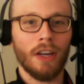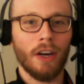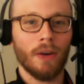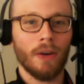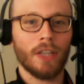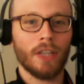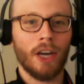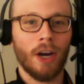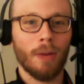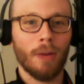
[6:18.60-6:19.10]

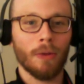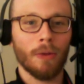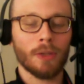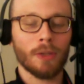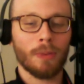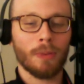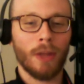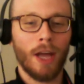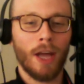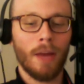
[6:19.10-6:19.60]
terrible
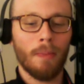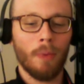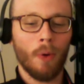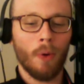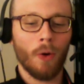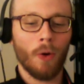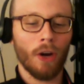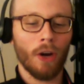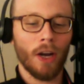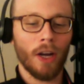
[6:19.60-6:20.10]
display,
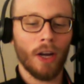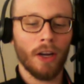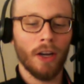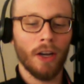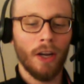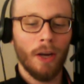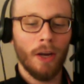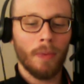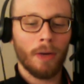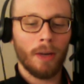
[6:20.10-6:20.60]
boring,
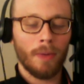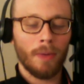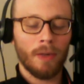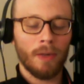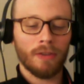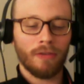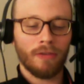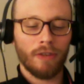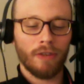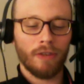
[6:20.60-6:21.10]
but I mean, it
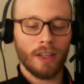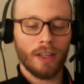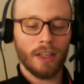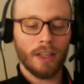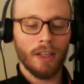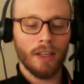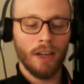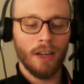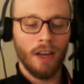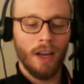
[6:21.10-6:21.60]
was a
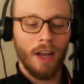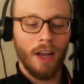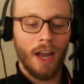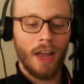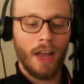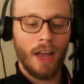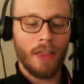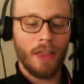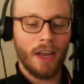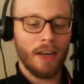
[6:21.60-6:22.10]
friendly.
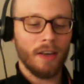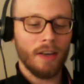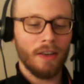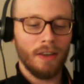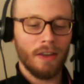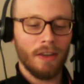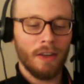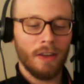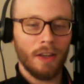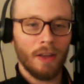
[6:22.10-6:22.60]
And then
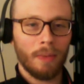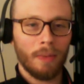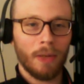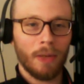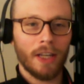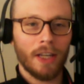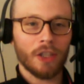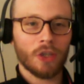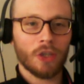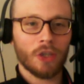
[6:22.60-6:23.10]
they play
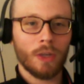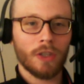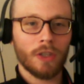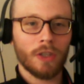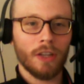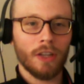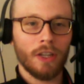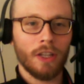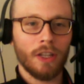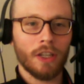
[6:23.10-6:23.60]
against
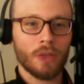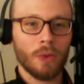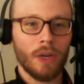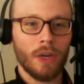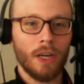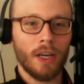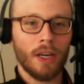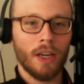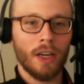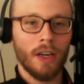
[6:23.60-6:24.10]
Switzerland this
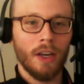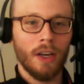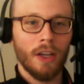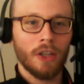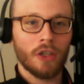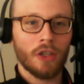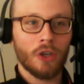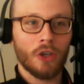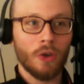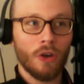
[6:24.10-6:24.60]
week,
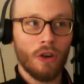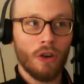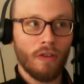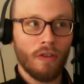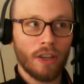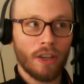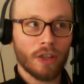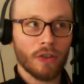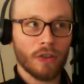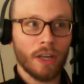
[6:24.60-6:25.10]
2-0
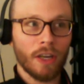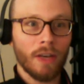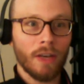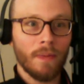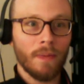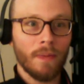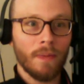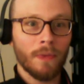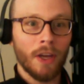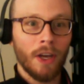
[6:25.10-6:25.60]
victory,
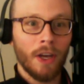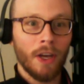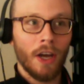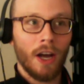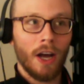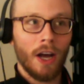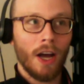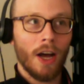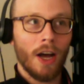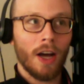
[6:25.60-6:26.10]

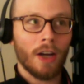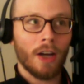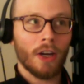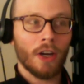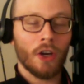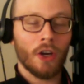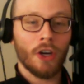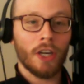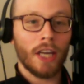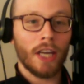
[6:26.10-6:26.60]

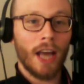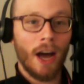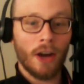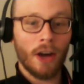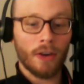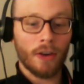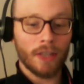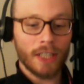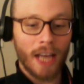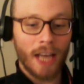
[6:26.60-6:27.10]
good
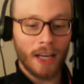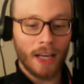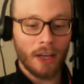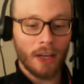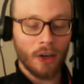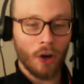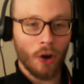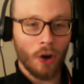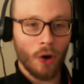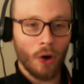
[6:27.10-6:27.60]

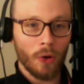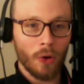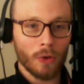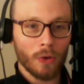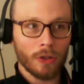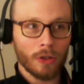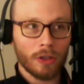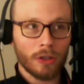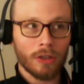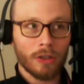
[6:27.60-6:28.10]
counterattacking
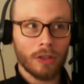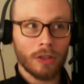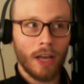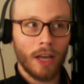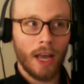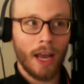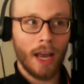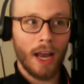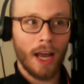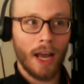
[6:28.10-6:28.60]
goals,
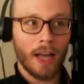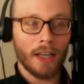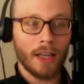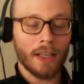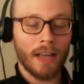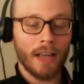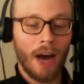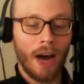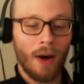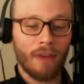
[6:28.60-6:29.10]
and
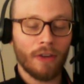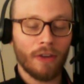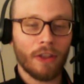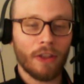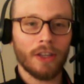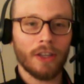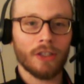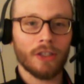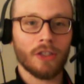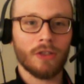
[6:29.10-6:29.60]
now
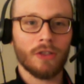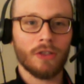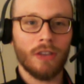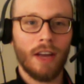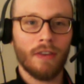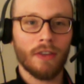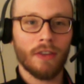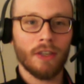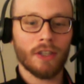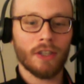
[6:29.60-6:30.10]
everything's
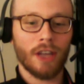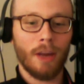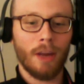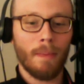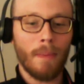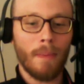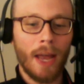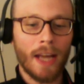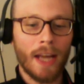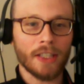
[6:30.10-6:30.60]

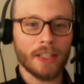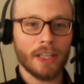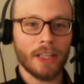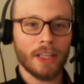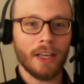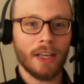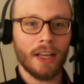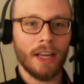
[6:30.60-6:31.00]
amazing.